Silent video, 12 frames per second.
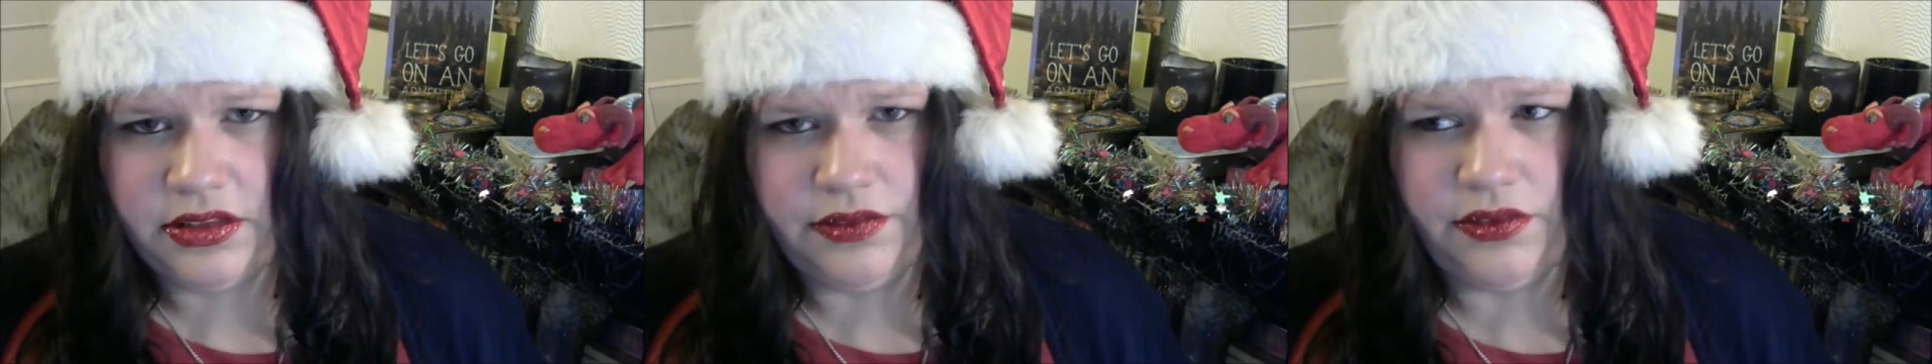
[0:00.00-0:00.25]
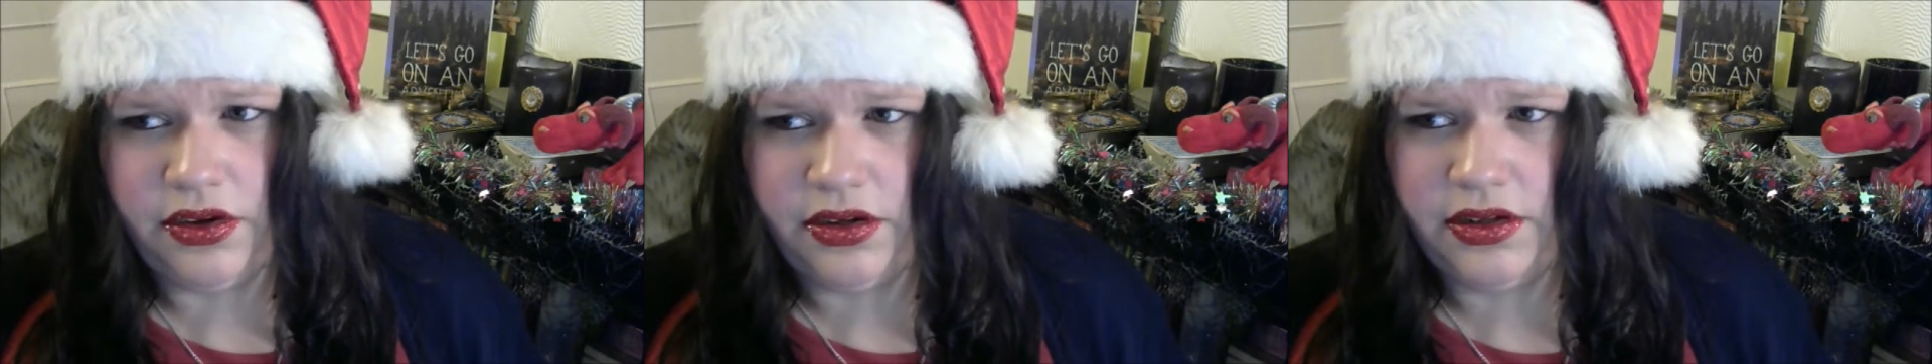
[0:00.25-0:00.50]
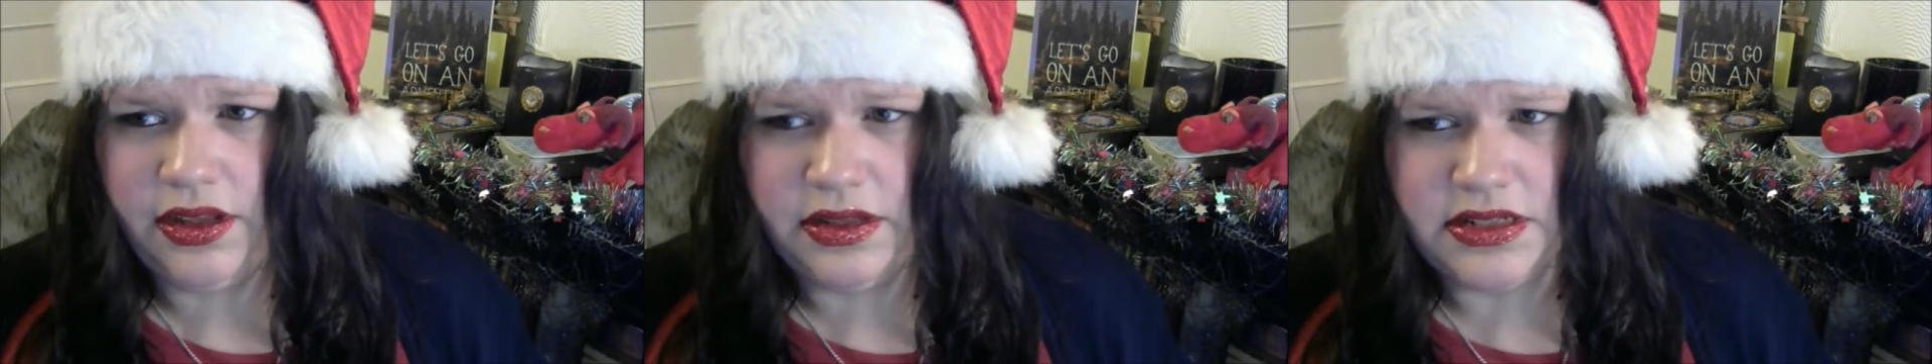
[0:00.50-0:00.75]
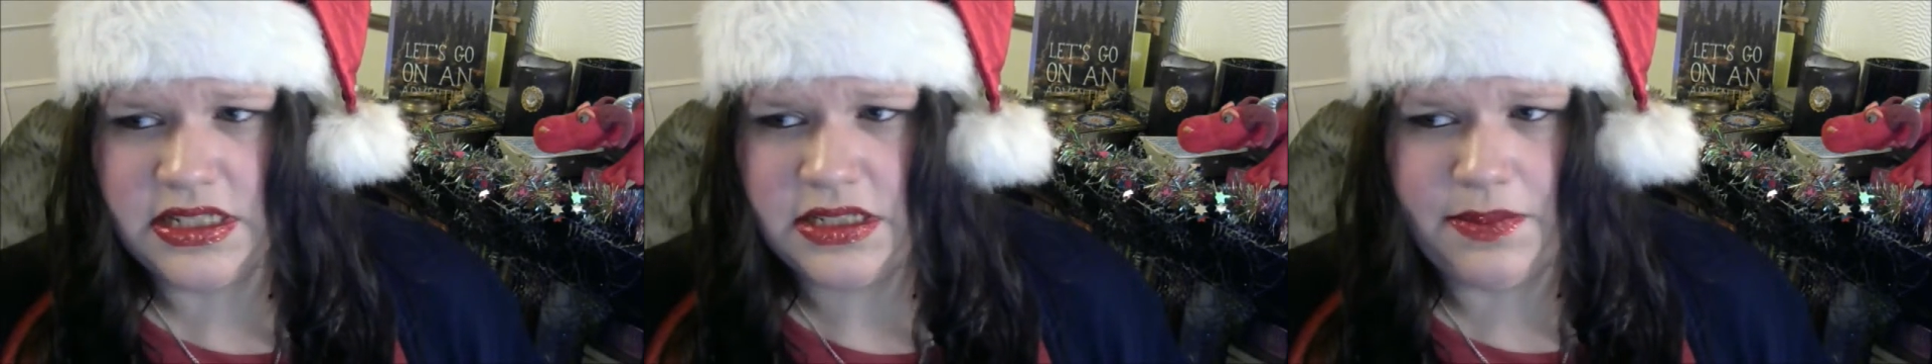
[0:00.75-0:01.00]
you've got to
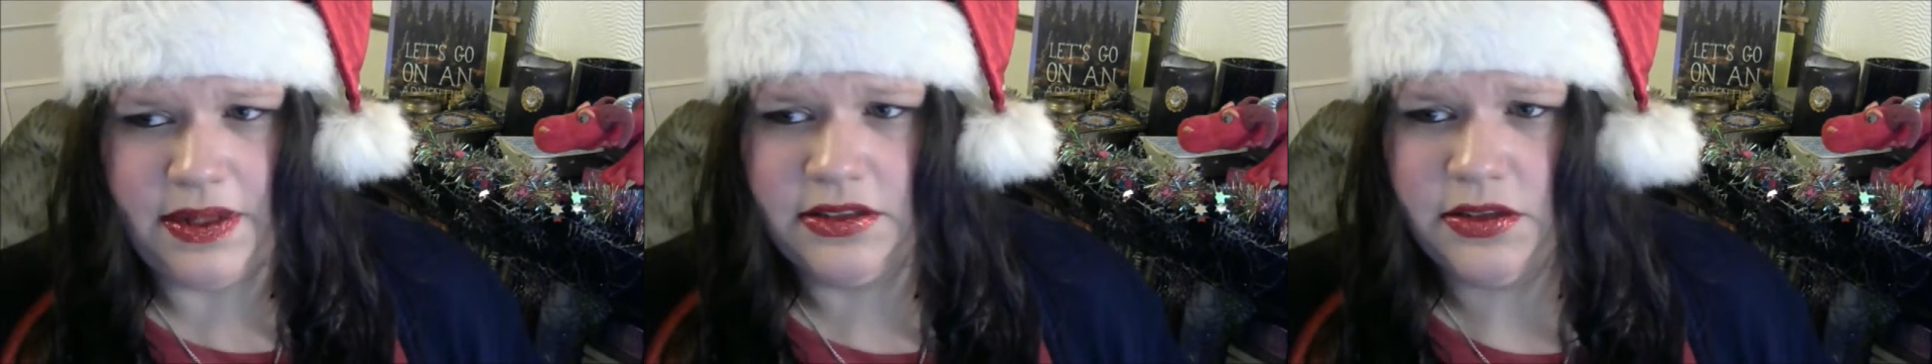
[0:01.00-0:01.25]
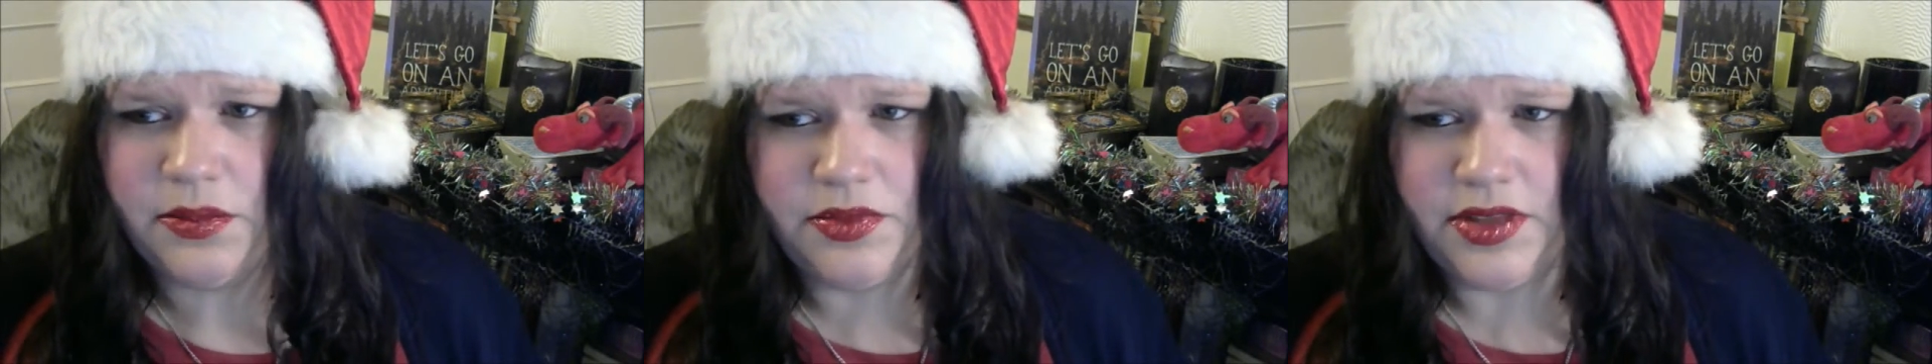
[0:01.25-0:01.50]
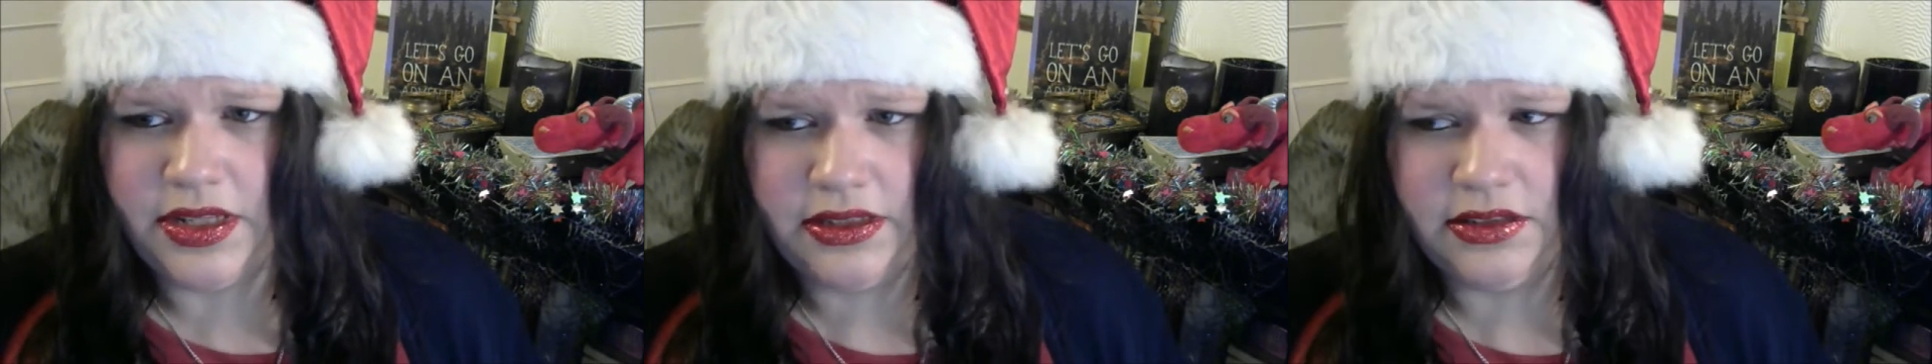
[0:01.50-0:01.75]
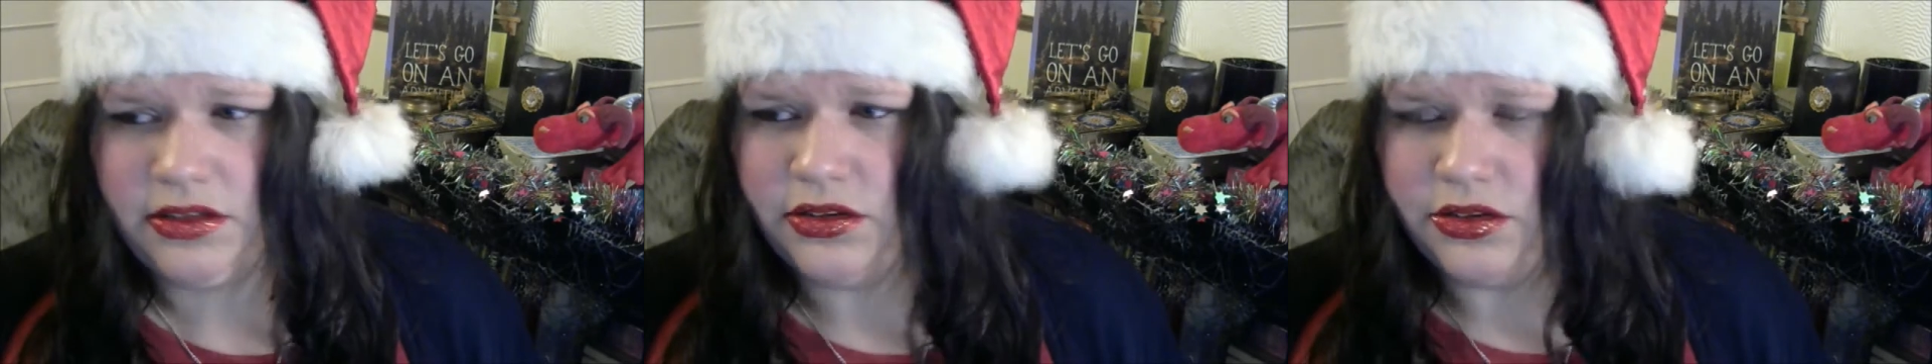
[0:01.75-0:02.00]
anticipate something
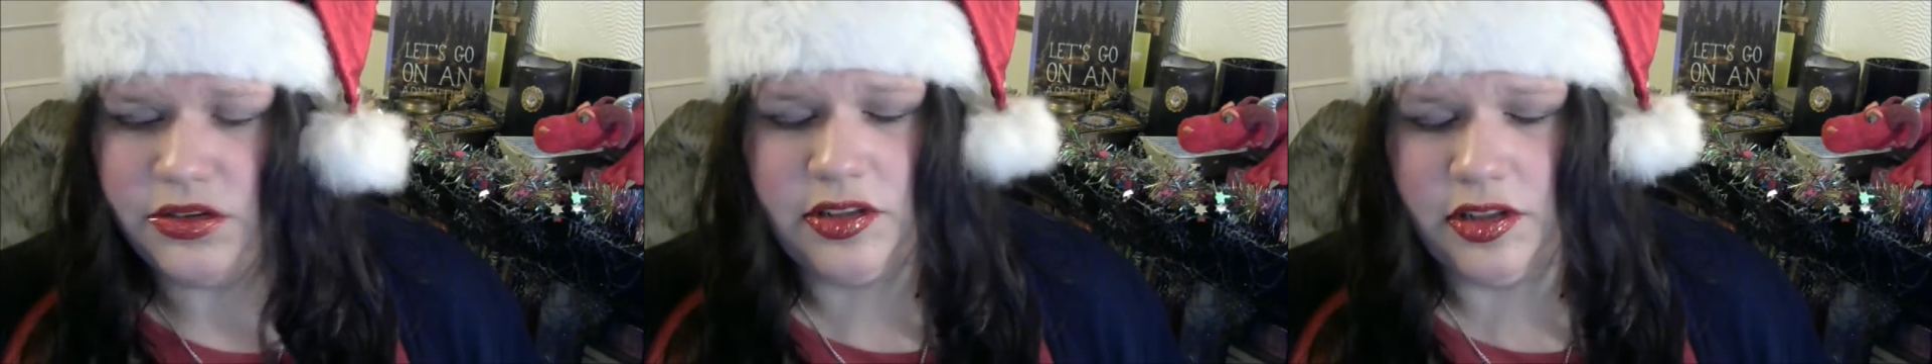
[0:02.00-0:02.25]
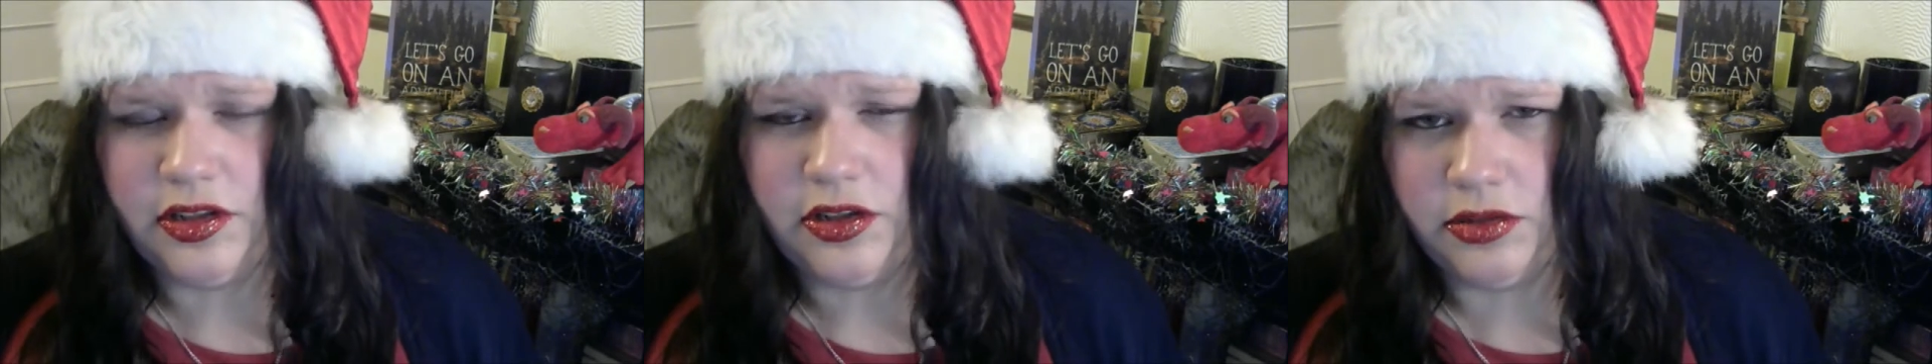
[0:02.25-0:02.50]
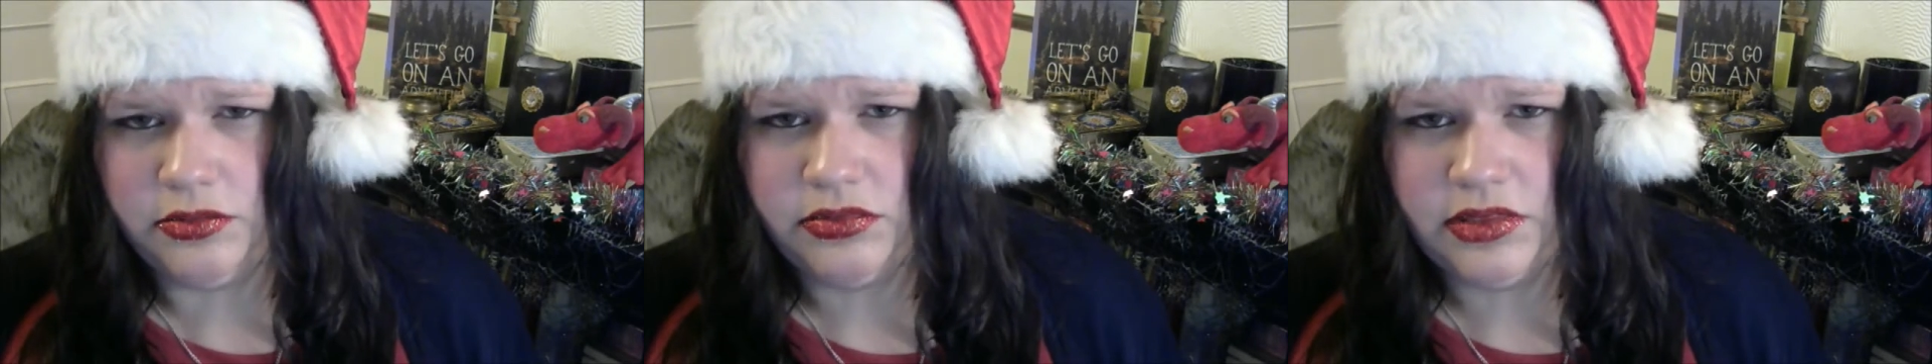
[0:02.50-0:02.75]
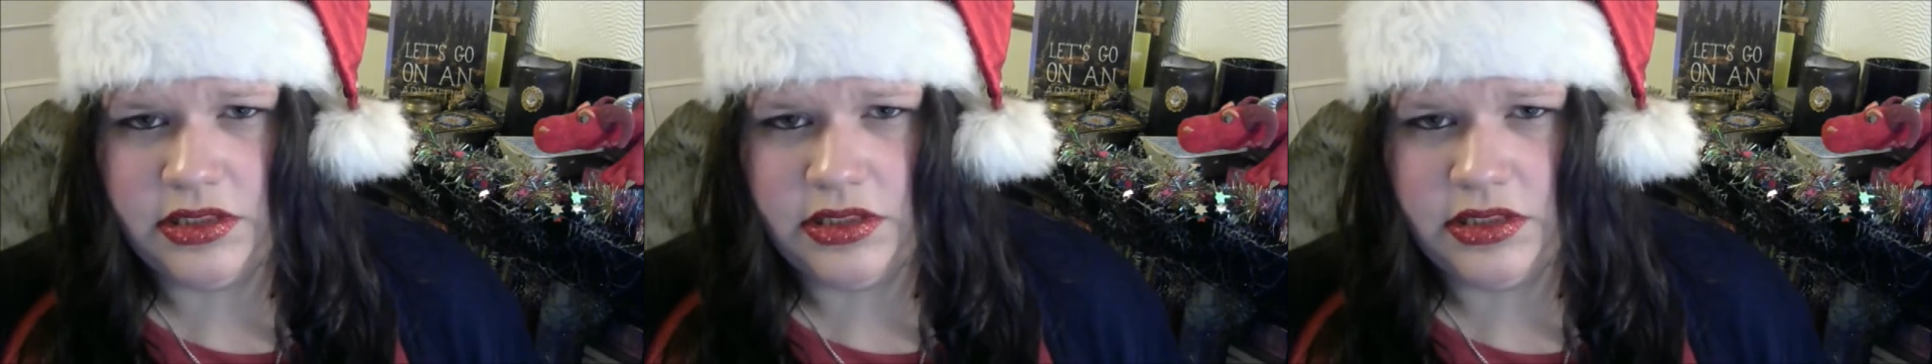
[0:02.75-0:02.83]
good's going to come.